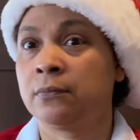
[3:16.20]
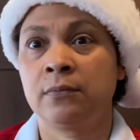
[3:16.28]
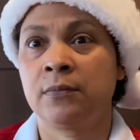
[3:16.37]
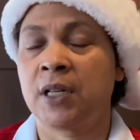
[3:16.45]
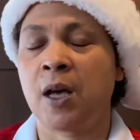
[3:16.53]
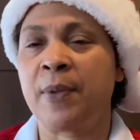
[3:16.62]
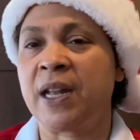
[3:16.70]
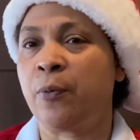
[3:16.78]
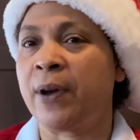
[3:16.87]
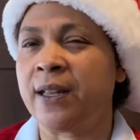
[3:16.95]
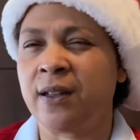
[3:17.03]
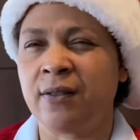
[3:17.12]
How many
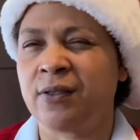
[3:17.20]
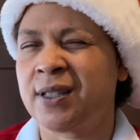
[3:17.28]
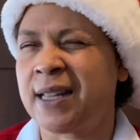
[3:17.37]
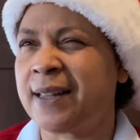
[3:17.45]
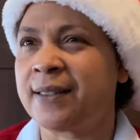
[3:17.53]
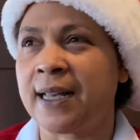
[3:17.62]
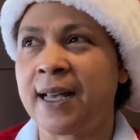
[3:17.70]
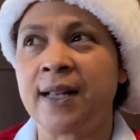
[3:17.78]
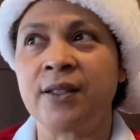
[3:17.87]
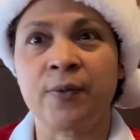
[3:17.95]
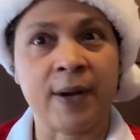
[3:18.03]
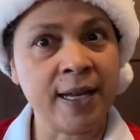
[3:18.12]
reindeers Santa
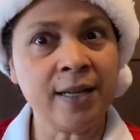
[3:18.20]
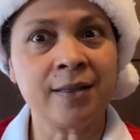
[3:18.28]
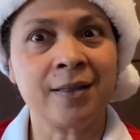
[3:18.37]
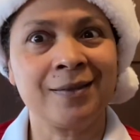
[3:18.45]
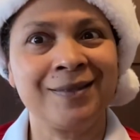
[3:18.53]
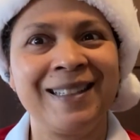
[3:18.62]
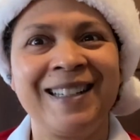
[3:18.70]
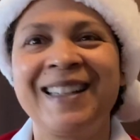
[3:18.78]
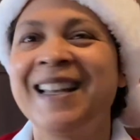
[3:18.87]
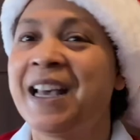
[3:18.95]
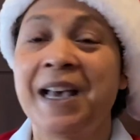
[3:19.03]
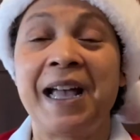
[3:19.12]
has, right?
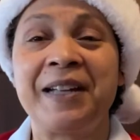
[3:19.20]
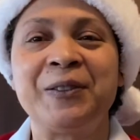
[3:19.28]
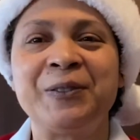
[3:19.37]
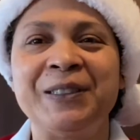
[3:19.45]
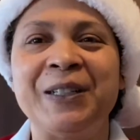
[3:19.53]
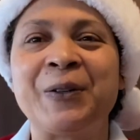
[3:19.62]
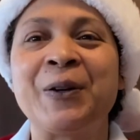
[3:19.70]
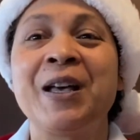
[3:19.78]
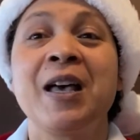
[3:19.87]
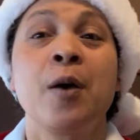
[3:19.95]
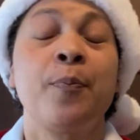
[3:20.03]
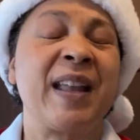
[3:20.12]
I don't know,
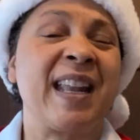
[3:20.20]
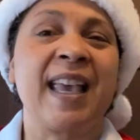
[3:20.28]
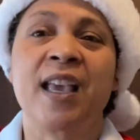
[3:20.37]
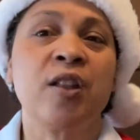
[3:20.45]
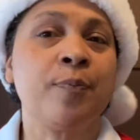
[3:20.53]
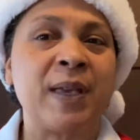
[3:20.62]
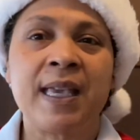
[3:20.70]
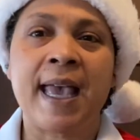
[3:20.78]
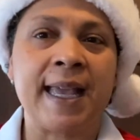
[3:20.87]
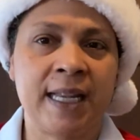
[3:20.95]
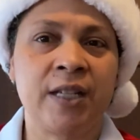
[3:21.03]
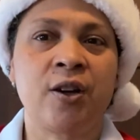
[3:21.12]
but it could be
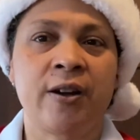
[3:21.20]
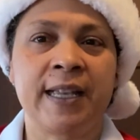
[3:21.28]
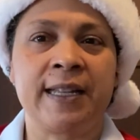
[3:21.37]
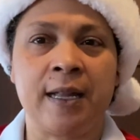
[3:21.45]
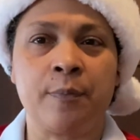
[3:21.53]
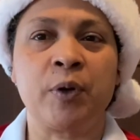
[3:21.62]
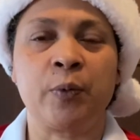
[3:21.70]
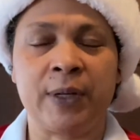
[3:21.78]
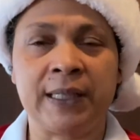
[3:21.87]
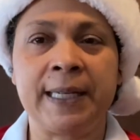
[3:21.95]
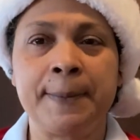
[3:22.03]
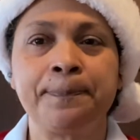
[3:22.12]
any target number
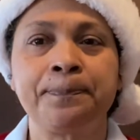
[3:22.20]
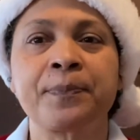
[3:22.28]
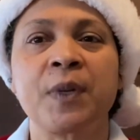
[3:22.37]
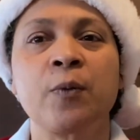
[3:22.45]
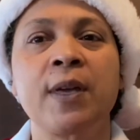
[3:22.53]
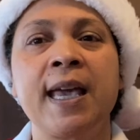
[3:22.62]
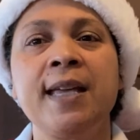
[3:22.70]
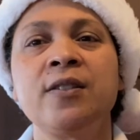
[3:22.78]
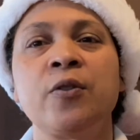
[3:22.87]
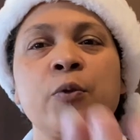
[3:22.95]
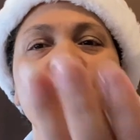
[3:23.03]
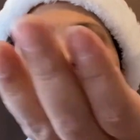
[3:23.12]
really. Okay, so
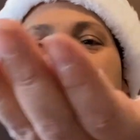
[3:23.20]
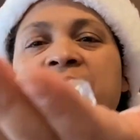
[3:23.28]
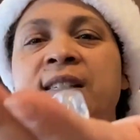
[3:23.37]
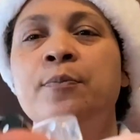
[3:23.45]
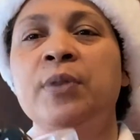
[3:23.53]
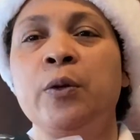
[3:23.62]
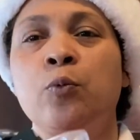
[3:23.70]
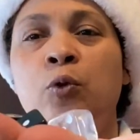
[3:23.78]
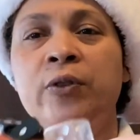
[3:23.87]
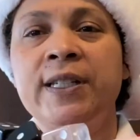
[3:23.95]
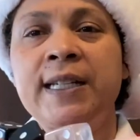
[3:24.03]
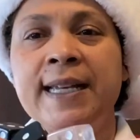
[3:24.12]
you would just simply roll
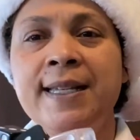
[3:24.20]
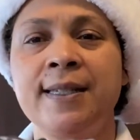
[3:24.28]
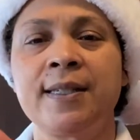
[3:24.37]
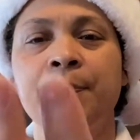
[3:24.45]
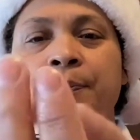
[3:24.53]
the dice